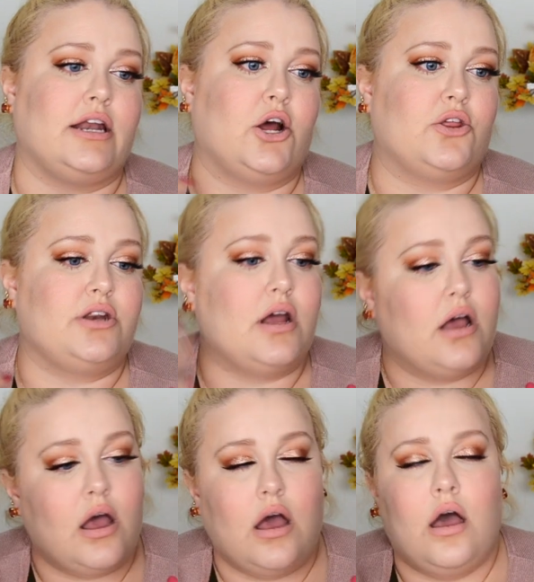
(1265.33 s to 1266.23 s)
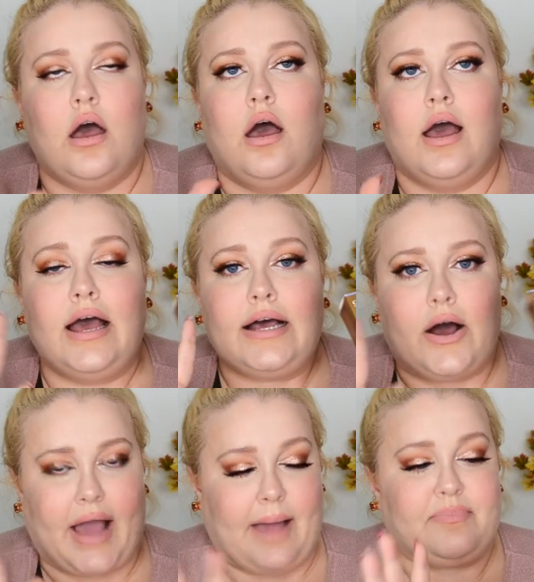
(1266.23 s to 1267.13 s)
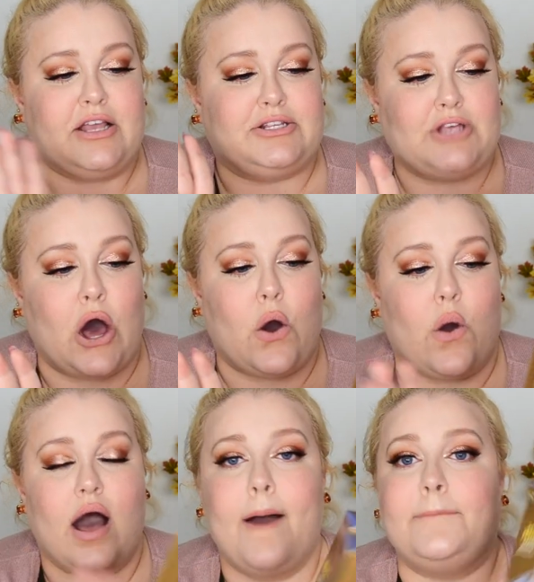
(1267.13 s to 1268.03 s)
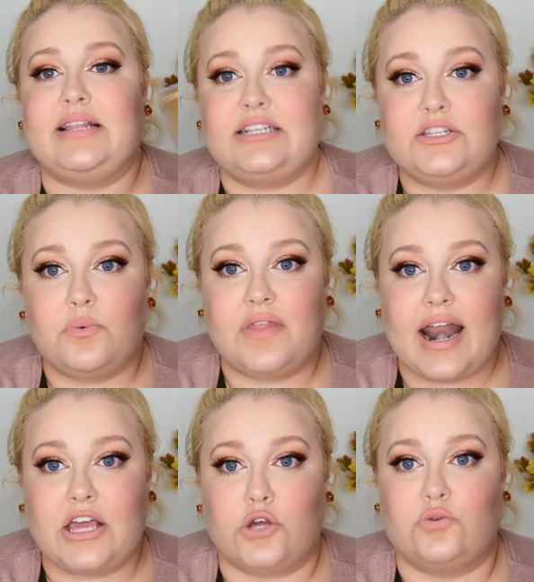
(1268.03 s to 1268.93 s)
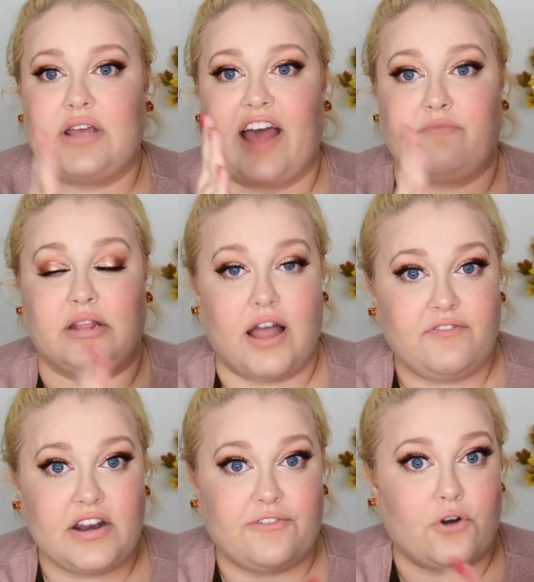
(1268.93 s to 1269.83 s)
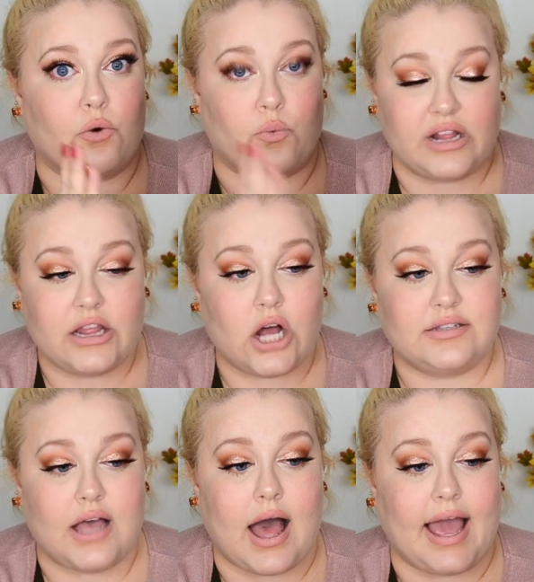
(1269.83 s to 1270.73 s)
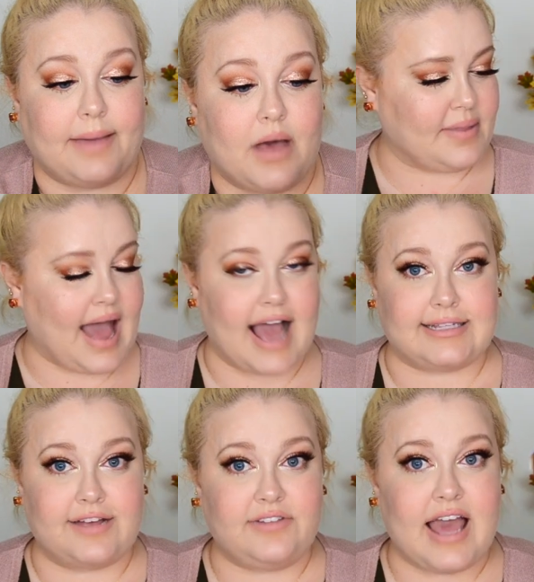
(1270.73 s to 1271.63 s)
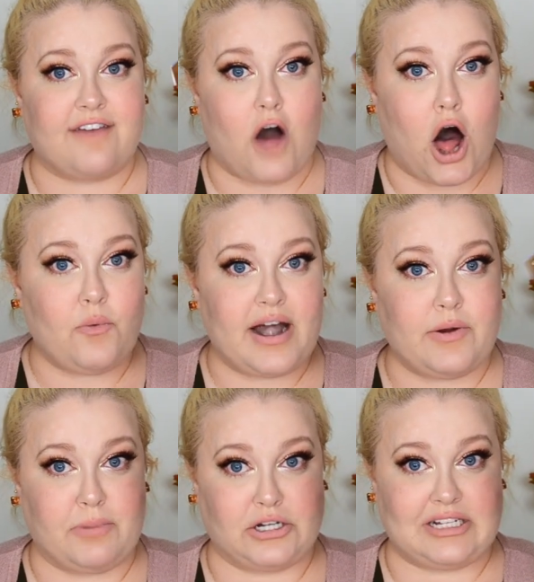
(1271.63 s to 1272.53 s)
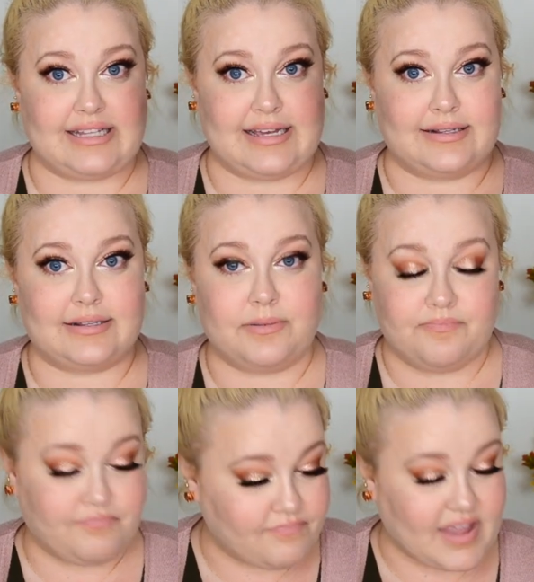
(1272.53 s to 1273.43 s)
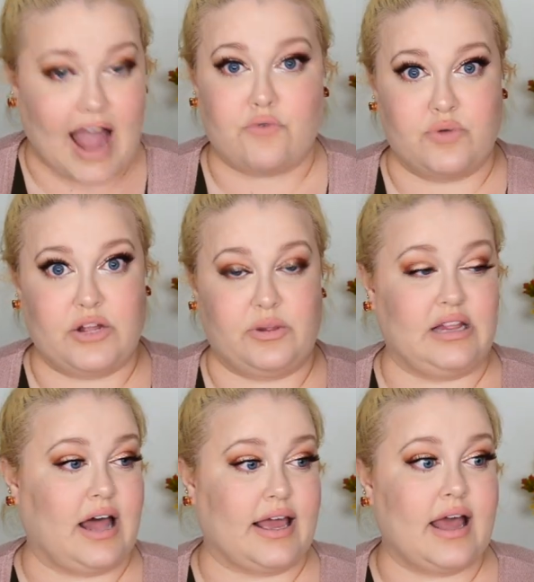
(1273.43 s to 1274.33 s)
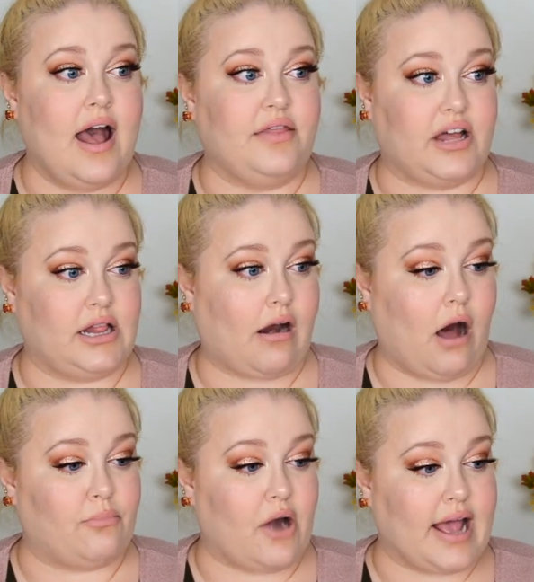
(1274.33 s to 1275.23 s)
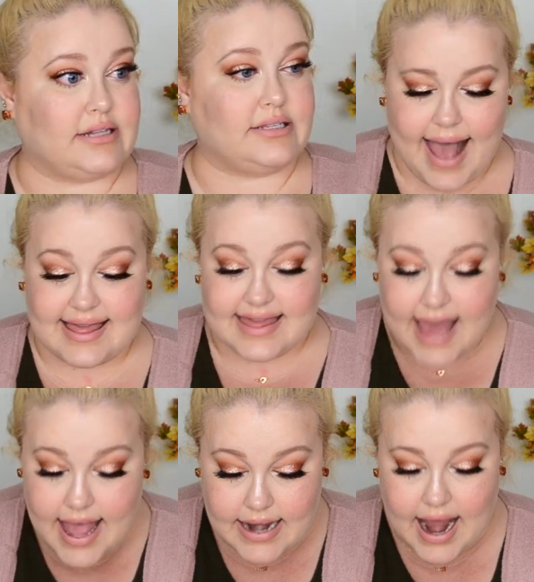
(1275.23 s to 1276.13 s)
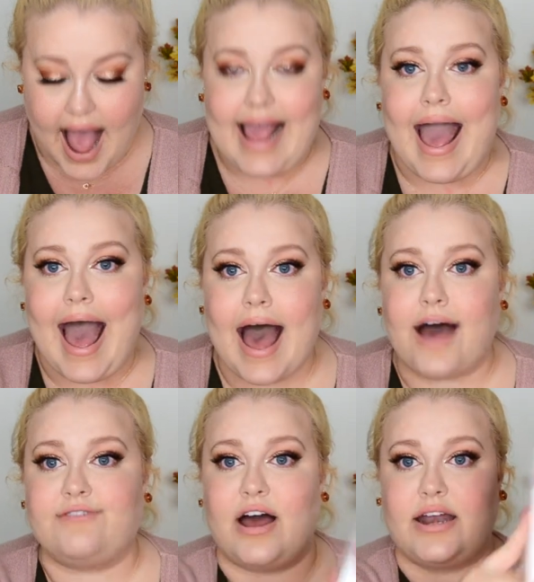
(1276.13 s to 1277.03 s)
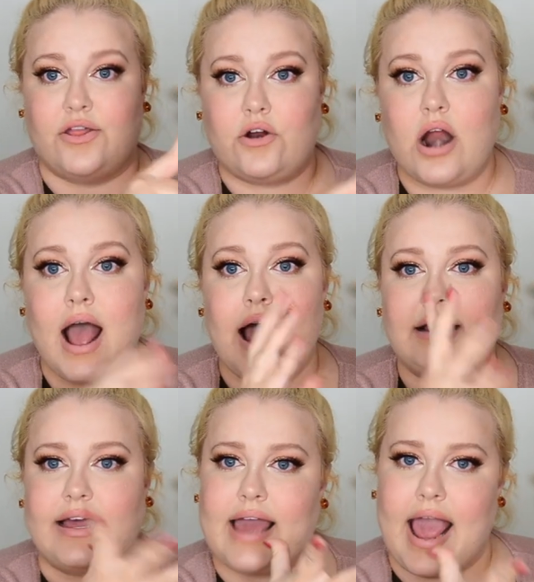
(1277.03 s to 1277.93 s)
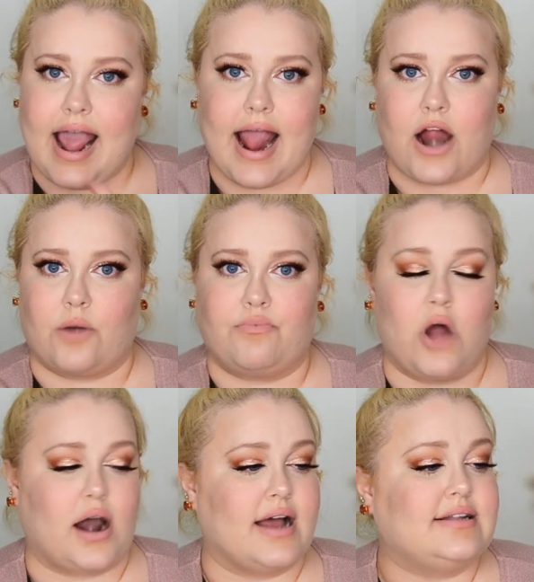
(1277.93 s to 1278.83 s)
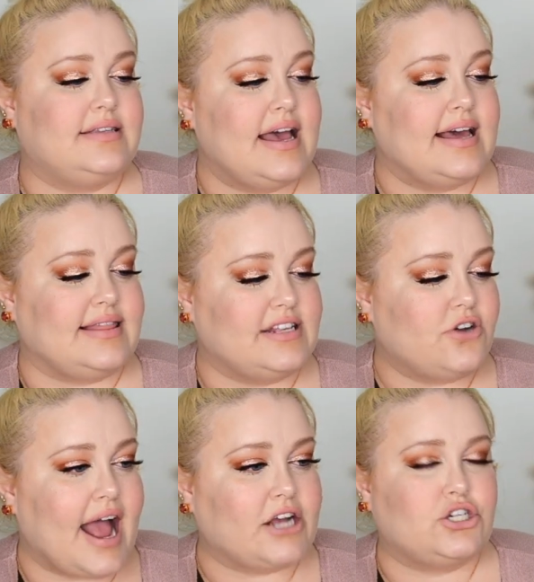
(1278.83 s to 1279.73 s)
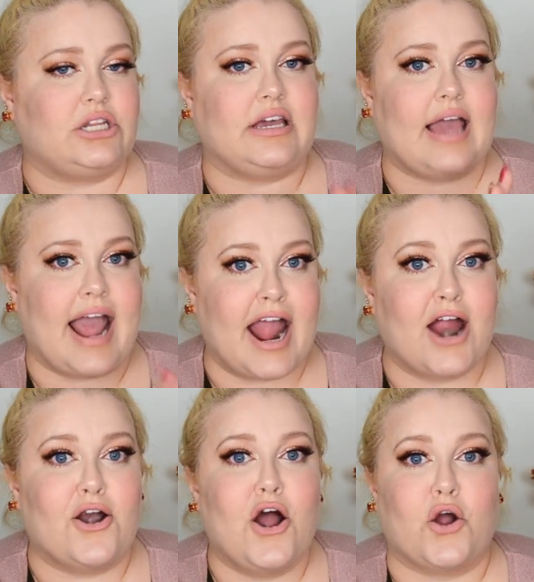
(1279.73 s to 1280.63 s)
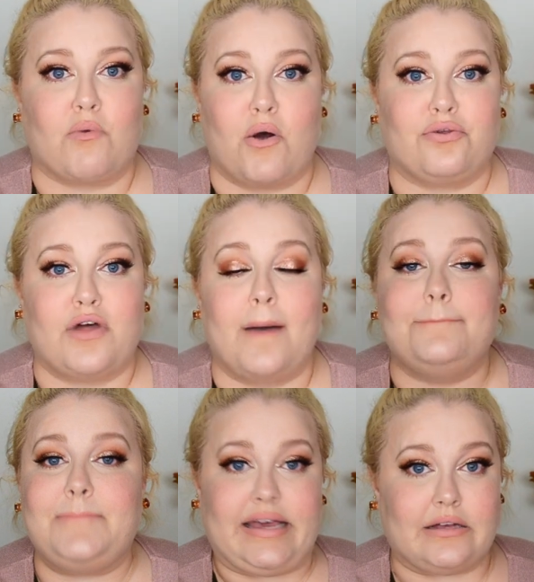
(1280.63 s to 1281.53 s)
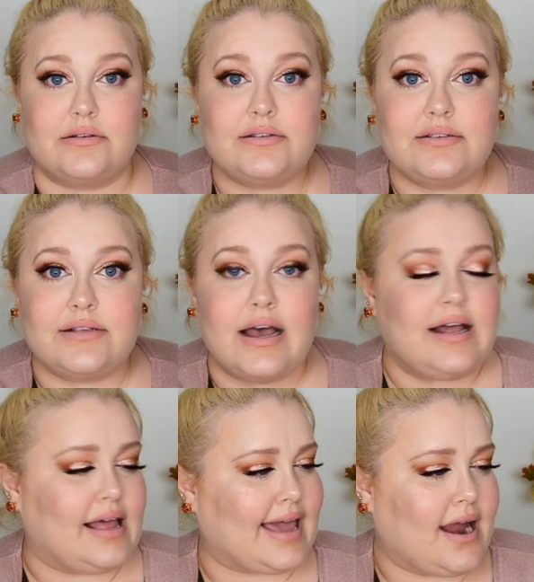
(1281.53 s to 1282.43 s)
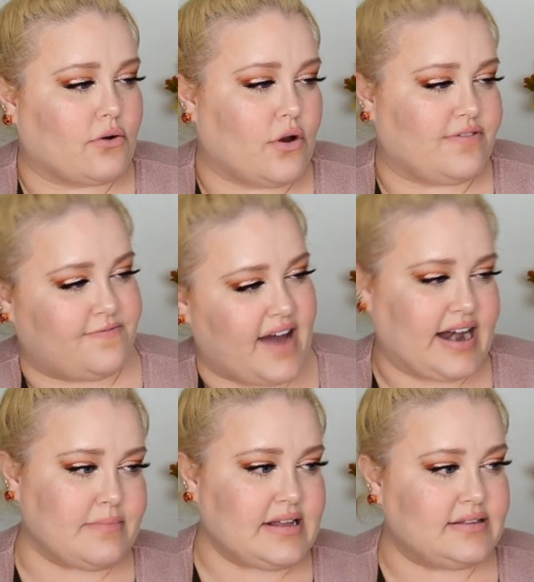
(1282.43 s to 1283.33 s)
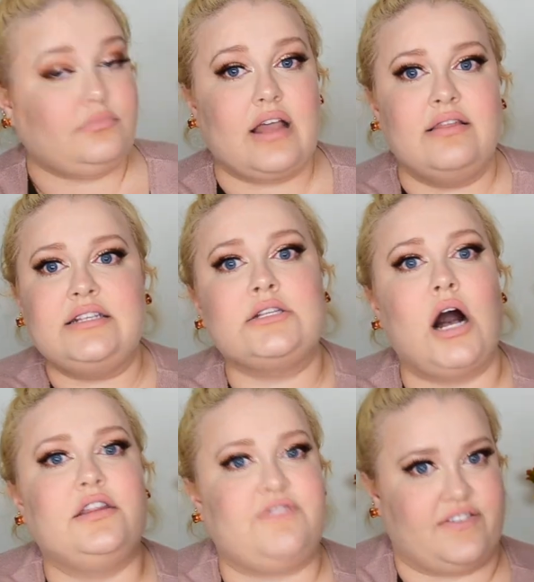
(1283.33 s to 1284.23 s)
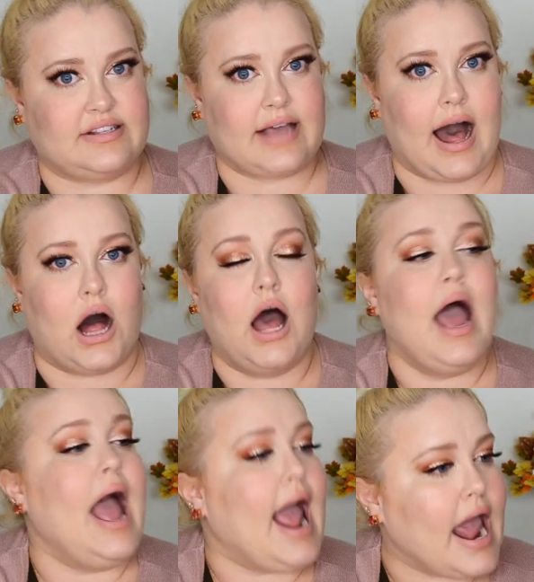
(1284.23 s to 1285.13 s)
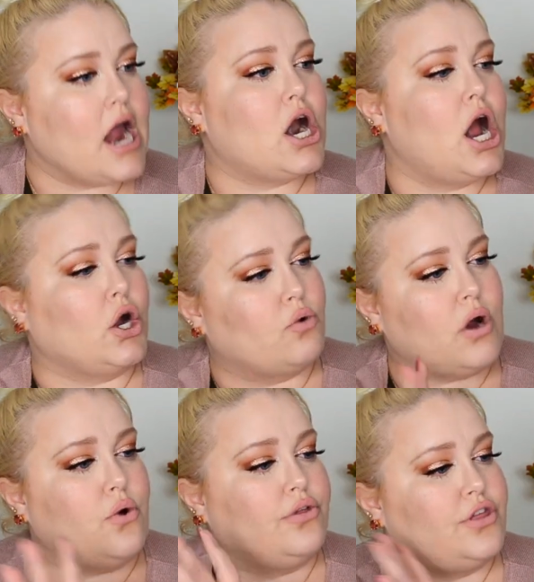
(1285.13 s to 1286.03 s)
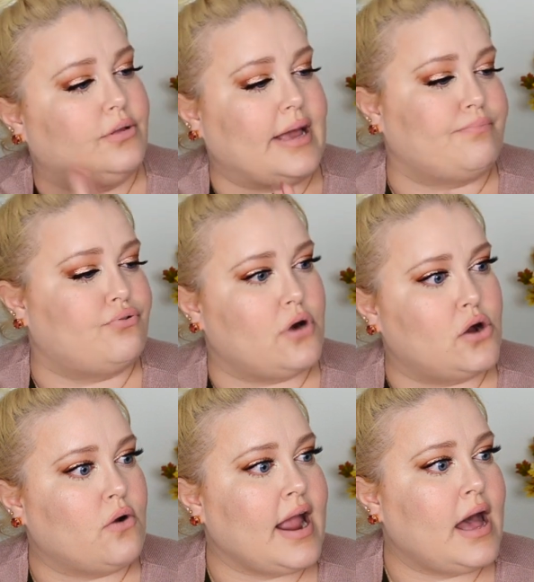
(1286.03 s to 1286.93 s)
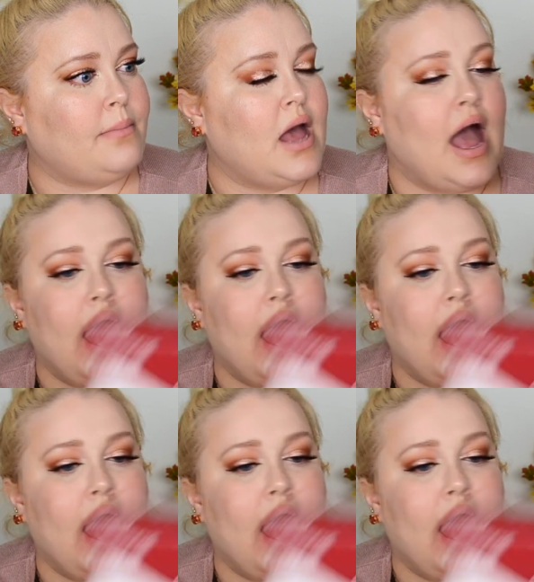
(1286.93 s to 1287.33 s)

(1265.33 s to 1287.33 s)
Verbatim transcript: You know, the, Okay, so, but this is the one that I use and I've been loving it for a really long time. But yeah, I definitely have already repurchased these. I really, really like the Clairol brand. And then I have another like hair product. These are actually hair growth pills, like hair growth vitamins. This is called the Viviscal Hair Growth like Program.